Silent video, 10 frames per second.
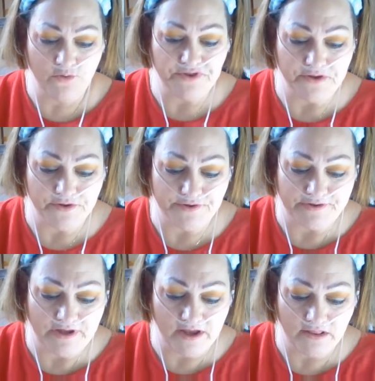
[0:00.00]
good at
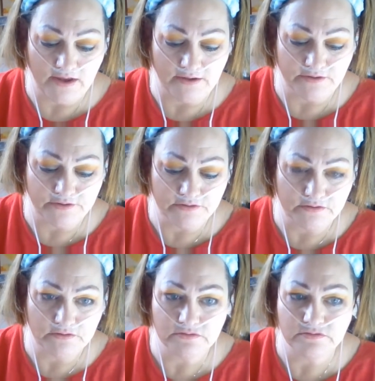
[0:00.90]
eyeliner,
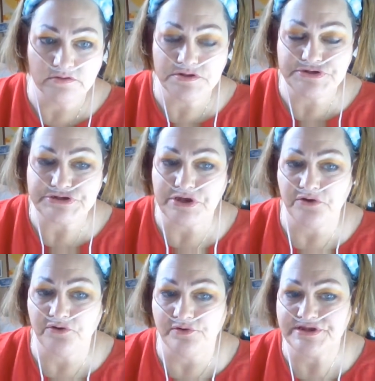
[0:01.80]
so
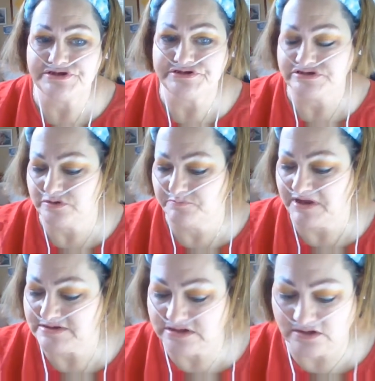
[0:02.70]
it's just a
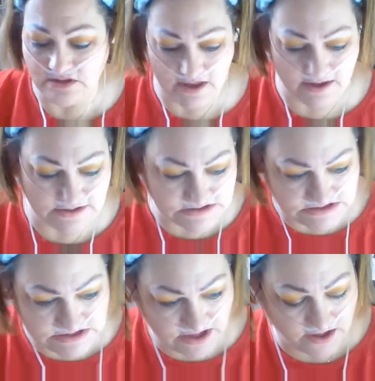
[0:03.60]
basic line
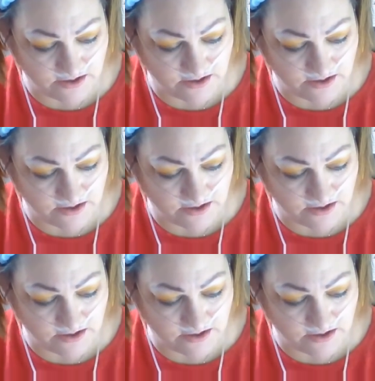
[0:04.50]
today.